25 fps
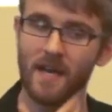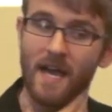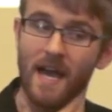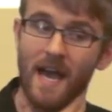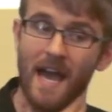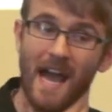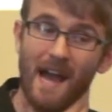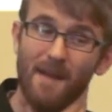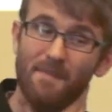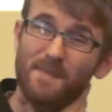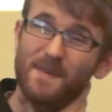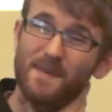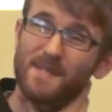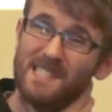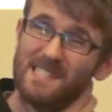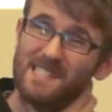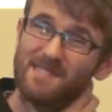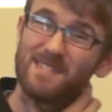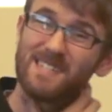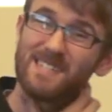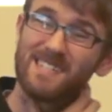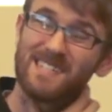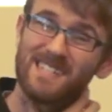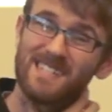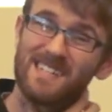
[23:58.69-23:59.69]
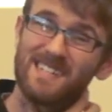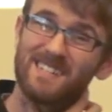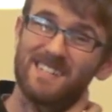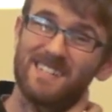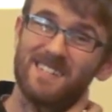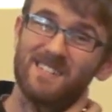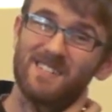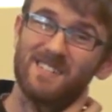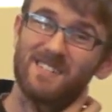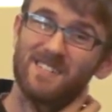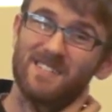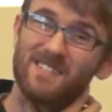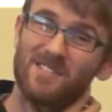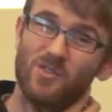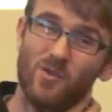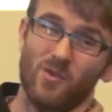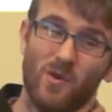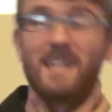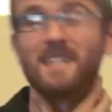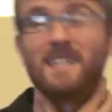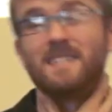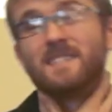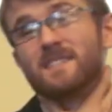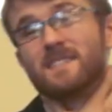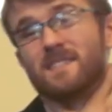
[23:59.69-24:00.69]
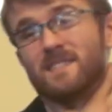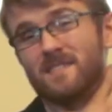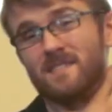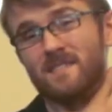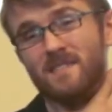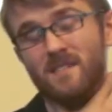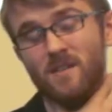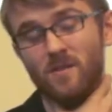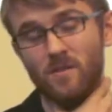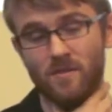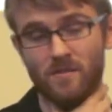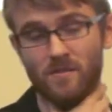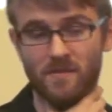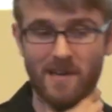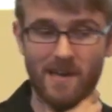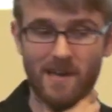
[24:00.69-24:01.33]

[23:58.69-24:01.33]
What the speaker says: happens to be connected twice, not